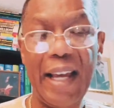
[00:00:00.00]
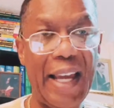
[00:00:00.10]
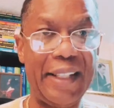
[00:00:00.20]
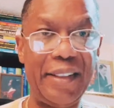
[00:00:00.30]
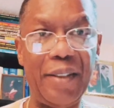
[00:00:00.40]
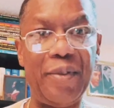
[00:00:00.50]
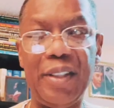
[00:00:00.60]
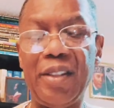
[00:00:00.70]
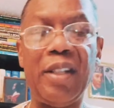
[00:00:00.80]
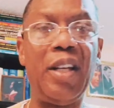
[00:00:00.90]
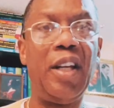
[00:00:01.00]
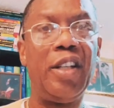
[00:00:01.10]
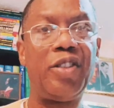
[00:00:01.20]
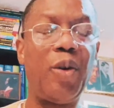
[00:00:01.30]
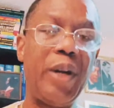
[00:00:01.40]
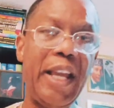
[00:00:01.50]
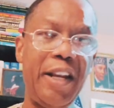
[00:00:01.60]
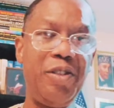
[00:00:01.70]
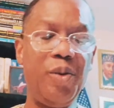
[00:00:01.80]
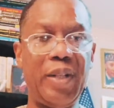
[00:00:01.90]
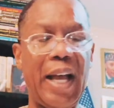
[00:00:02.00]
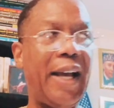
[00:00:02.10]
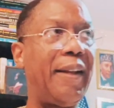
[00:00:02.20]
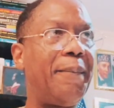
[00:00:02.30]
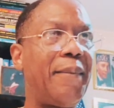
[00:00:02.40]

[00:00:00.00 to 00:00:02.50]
activities. So here you got